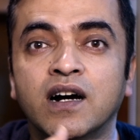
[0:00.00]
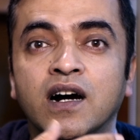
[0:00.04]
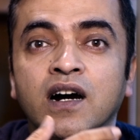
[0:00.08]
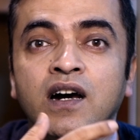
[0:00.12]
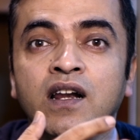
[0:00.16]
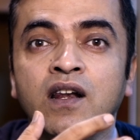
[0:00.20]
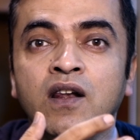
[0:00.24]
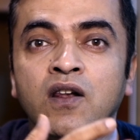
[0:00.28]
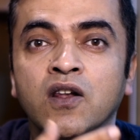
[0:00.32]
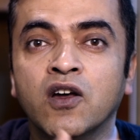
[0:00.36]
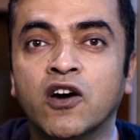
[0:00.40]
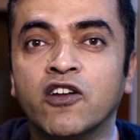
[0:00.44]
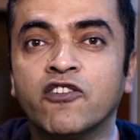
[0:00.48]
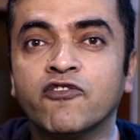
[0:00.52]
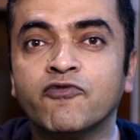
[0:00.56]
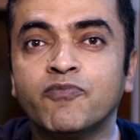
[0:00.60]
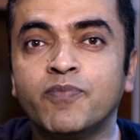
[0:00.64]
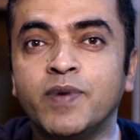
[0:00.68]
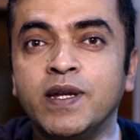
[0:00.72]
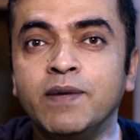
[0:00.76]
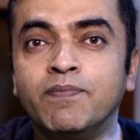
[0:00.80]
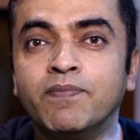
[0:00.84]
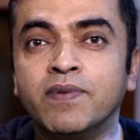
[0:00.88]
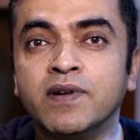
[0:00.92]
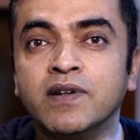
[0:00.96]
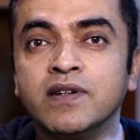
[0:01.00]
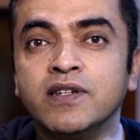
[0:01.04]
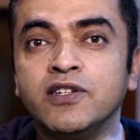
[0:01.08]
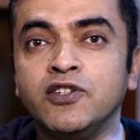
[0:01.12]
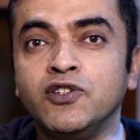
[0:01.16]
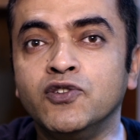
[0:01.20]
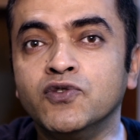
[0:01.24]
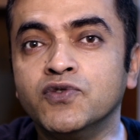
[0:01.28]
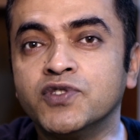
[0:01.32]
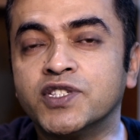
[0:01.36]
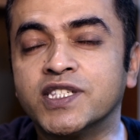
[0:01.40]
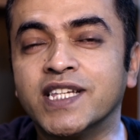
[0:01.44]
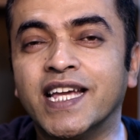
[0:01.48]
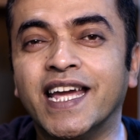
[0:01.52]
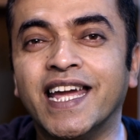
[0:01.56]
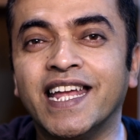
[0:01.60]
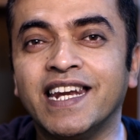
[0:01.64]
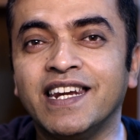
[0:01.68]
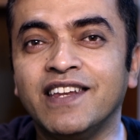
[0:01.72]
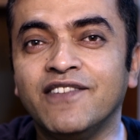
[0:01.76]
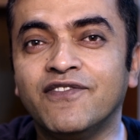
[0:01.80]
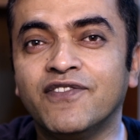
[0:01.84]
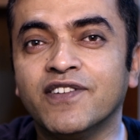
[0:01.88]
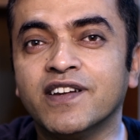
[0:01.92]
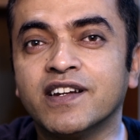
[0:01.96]
A lot of people use
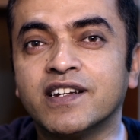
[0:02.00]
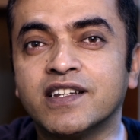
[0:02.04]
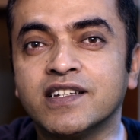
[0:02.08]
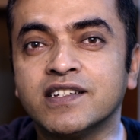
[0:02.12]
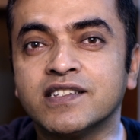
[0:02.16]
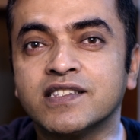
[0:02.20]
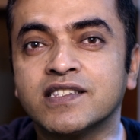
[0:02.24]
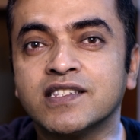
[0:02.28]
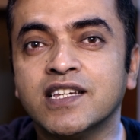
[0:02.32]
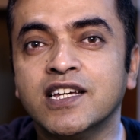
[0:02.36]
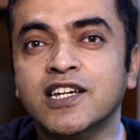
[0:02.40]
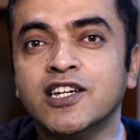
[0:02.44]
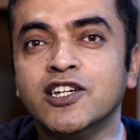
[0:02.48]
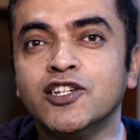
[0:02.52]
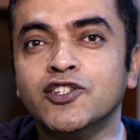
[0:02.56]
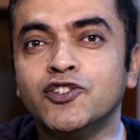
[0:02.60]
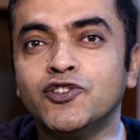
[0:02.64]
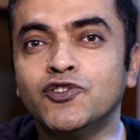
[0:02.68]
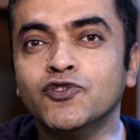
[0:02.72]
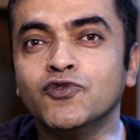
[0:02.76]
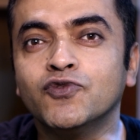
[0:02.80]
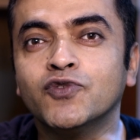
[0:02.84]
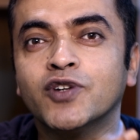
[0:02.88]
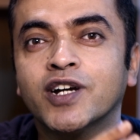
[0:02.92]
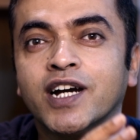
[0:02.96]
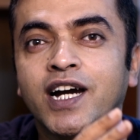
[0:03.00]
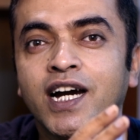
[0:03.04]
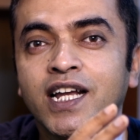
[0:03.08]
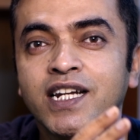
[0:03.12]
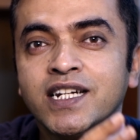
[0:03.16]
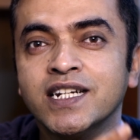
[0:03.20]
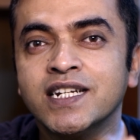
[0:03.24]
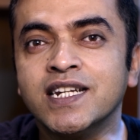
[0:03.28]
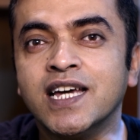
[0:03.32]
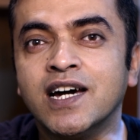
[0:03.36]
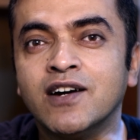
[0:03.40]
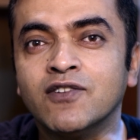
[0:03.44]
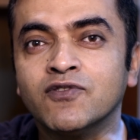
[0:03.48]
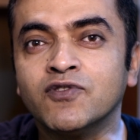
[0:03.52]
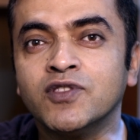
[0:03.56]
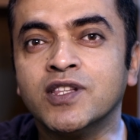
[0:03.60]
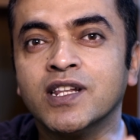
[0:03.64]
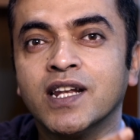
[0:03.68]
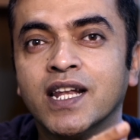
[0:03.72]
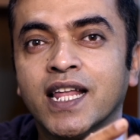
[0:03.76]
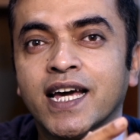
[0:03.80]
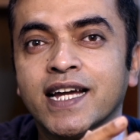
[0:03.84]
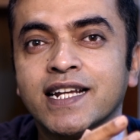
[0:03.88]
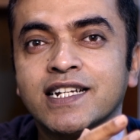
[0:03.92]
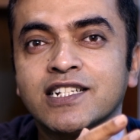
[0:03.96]
ND filters to cut down the
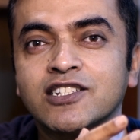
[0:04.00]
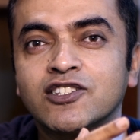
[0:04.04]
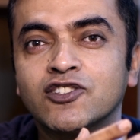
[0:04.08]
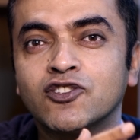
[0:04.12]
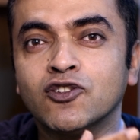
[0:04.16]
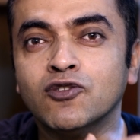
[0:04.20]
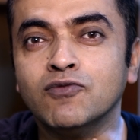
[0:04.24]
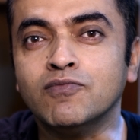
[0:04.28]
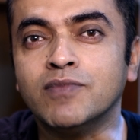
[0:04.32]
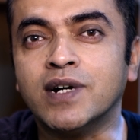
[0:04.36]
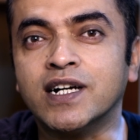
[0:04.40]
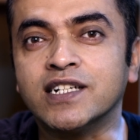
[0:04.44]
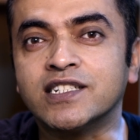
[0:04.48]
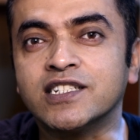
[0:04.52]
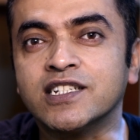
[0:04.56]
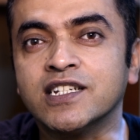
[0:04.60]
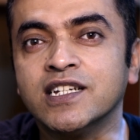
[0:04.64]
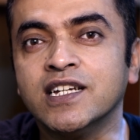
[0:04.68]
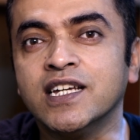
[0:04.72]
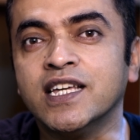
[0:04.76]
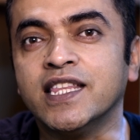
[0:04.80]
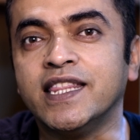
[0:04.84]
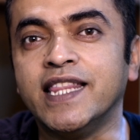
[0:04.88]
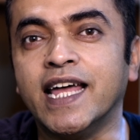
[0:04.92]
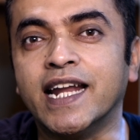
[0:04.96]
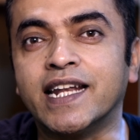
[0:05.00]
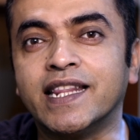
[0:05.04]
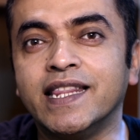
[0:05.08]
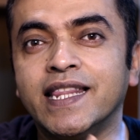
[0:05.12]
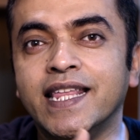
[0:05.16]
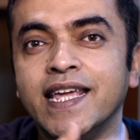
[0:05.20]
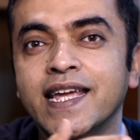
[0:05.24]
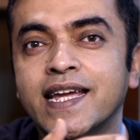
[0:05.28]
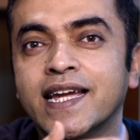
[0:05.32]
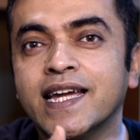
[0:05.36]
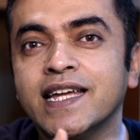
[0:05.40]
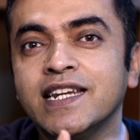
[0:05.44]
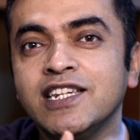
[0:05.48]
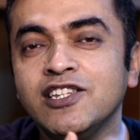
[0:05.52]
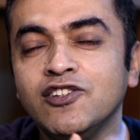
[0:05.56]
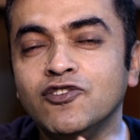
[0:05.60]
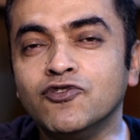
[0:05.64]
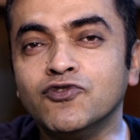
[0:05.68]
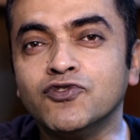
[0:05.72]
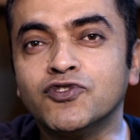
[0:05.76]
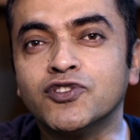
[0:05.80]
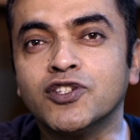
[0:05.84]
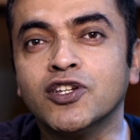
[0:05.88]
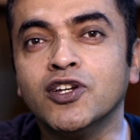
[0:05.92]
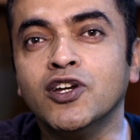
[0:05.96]
light so much that they can
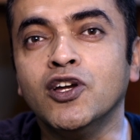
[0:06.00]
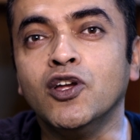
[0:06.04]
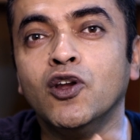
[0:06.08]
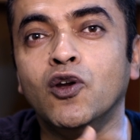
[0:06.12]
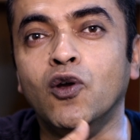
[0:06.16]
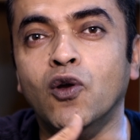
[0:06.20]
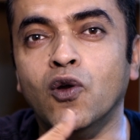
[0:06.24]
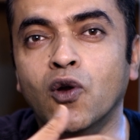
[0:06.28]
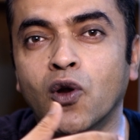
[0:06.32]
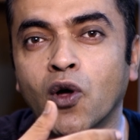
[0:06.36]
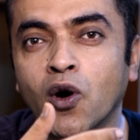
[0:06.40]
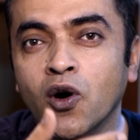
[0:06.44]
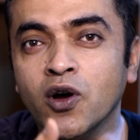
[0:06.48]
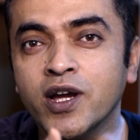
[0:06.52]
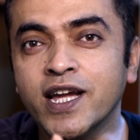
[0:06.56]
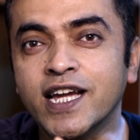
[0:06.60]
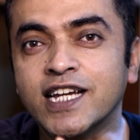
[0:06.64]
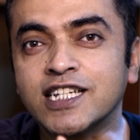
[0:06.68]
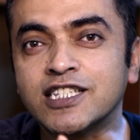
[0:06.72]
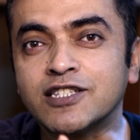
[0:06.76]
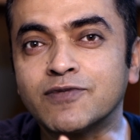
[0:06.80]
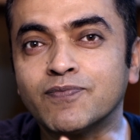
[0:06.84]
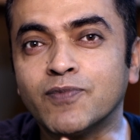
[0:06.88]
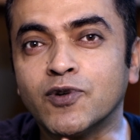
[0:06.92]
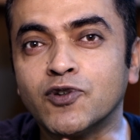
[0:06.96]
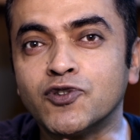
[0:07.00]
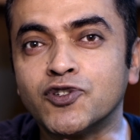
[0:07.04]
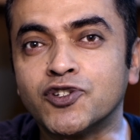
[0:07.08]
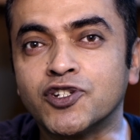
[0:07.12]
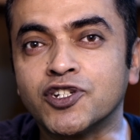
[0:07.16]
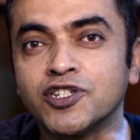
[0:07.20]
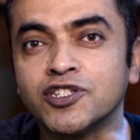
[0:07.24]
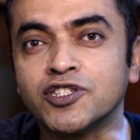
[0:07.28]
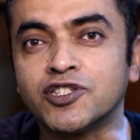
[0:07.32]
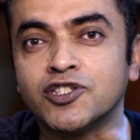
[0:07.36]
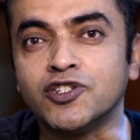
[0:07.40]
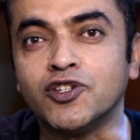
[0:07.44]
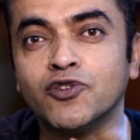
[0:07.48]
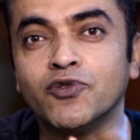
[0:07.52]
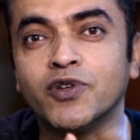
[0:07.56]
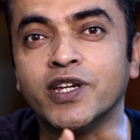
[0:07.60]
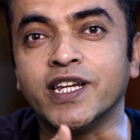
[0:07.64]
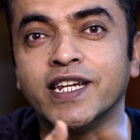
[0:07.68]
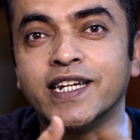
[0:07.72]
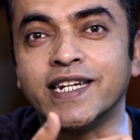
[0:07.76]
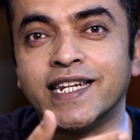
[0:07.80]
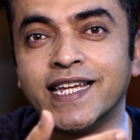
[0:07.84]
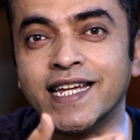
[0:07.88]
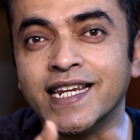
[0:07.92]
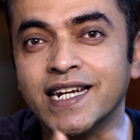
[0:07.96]
use long exposures
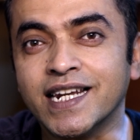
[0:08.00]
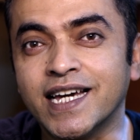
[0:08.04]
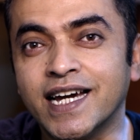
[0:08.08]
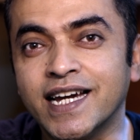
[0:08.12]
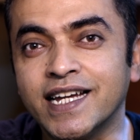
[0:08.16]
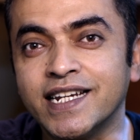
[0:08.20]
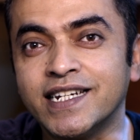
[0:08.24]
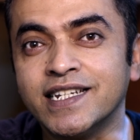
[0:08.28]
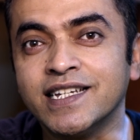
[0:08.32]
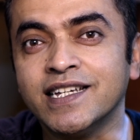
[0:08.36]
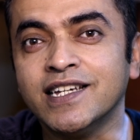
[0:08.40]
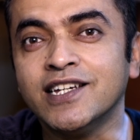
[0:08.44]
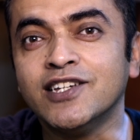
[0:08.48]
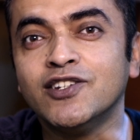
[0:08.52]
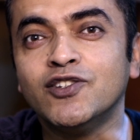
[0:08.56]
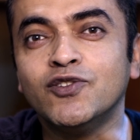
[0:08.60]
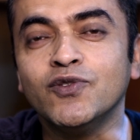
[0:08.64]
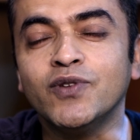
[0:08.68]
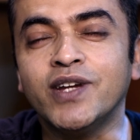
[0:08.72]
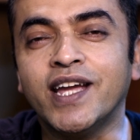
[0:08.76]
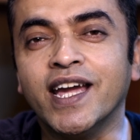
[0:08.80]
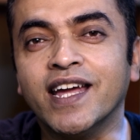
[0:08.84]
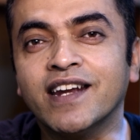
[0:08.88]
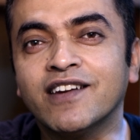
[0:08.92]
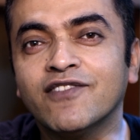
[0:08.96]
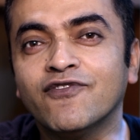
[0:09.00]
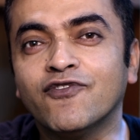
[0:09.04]
during daylight to get